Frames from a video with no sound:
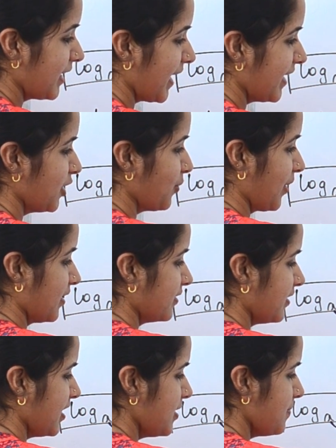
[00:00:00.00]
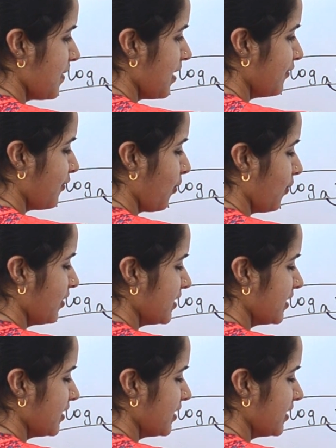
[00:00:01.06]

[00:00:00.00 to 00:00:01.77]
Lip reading: 81. 3 power 4